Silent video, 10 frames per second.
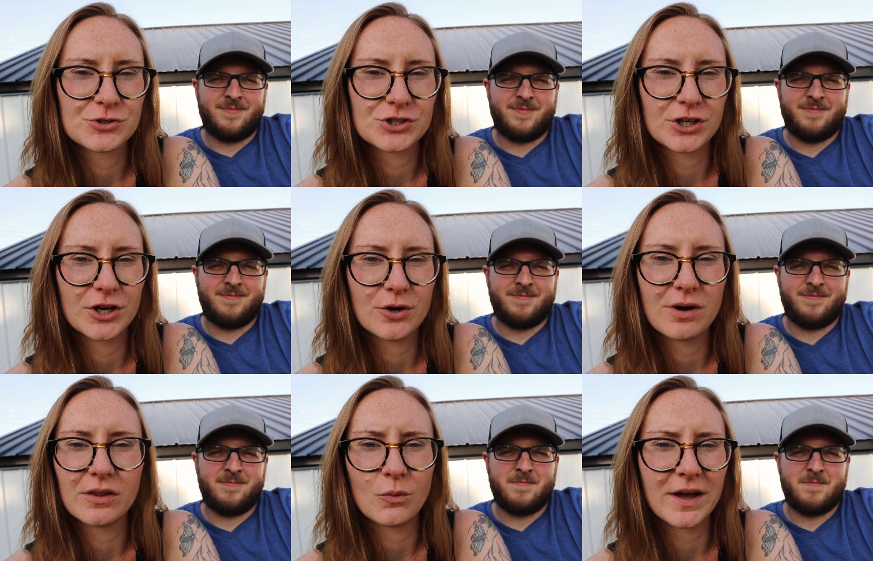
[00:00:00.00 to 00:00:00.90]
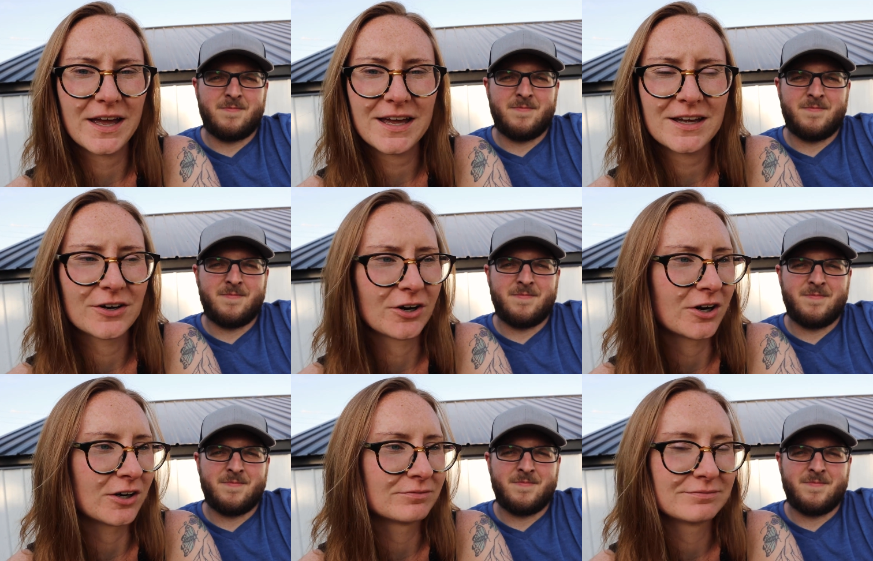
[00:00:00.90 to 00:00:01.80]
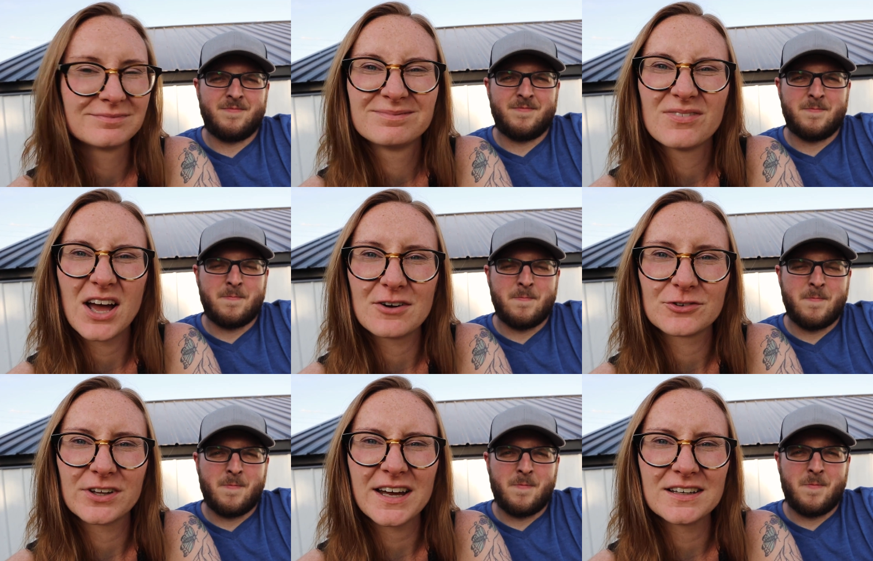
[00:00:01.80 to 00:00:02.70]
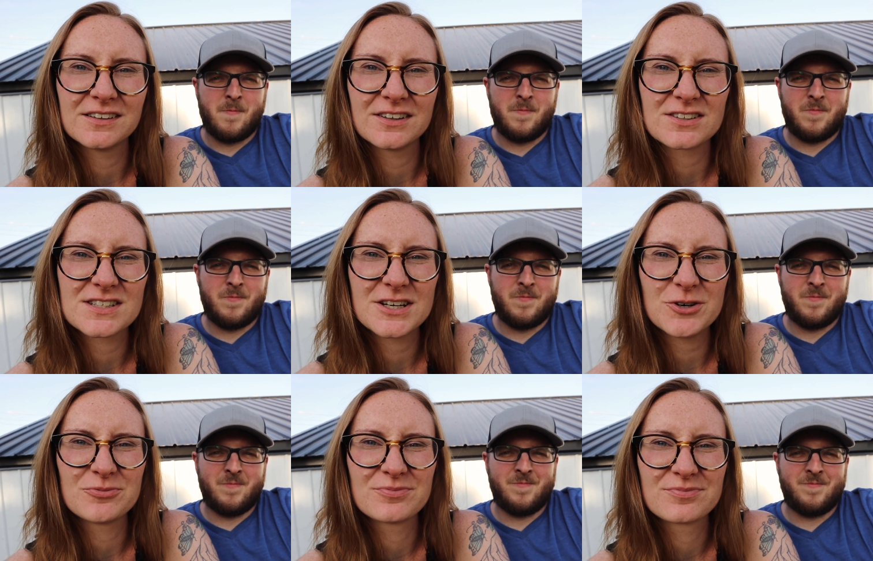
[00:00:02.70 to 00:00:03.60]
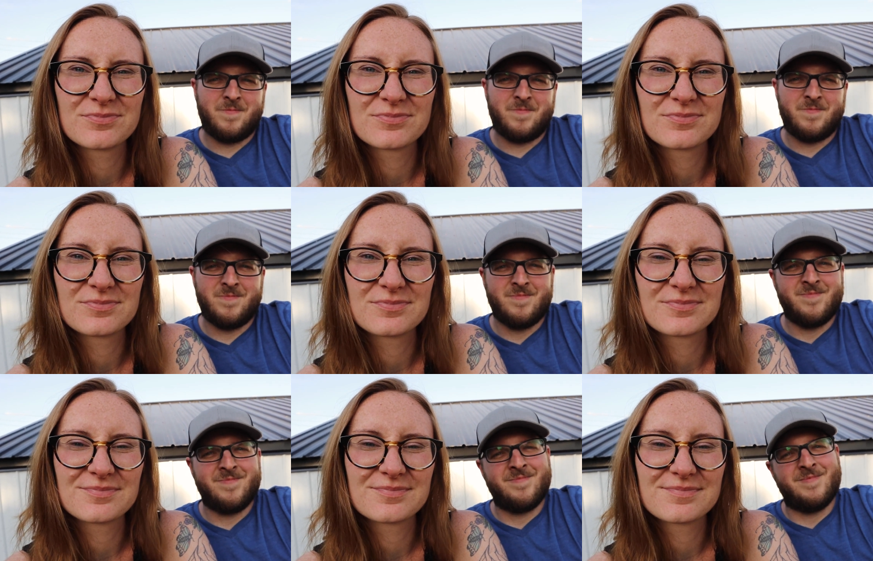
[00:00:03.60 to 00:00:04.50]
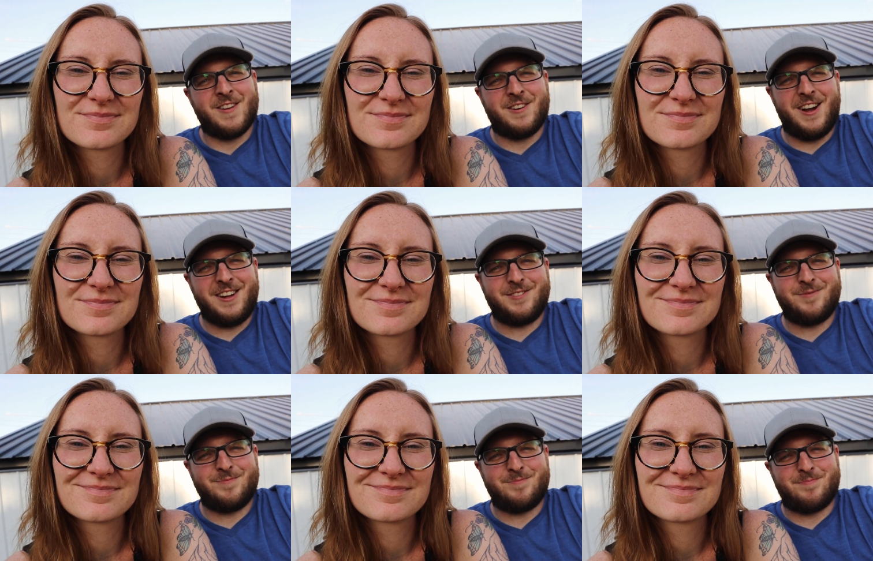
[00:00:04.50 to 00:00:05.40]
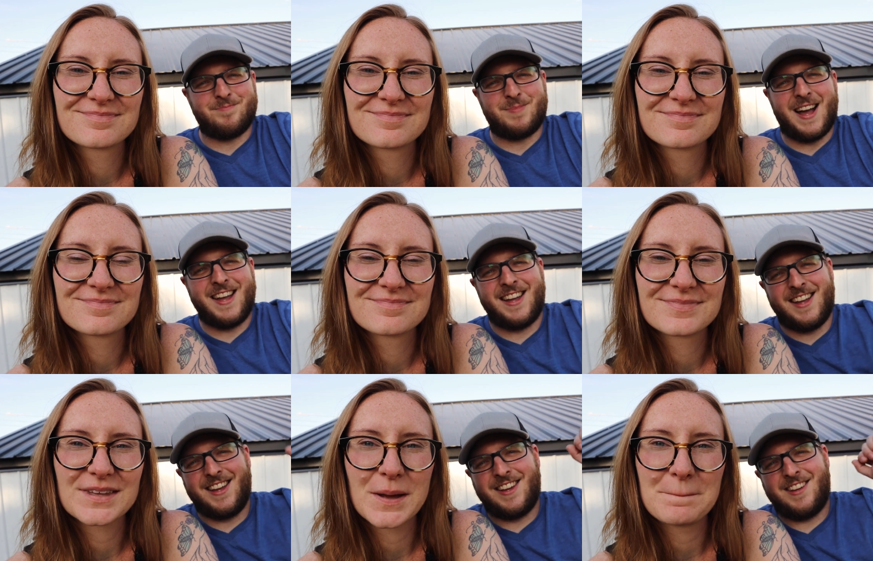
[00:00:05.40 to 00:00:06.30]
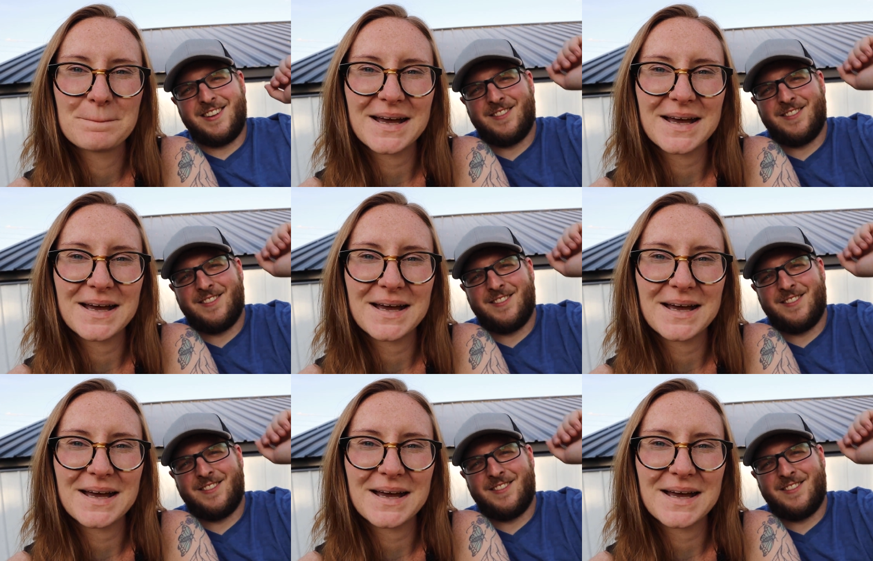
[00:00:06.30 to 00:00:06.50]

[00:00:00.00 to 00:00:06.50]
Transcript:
Speaker 1: we should go on the way or after that, let us know.
Speaker 2: All right. Bye.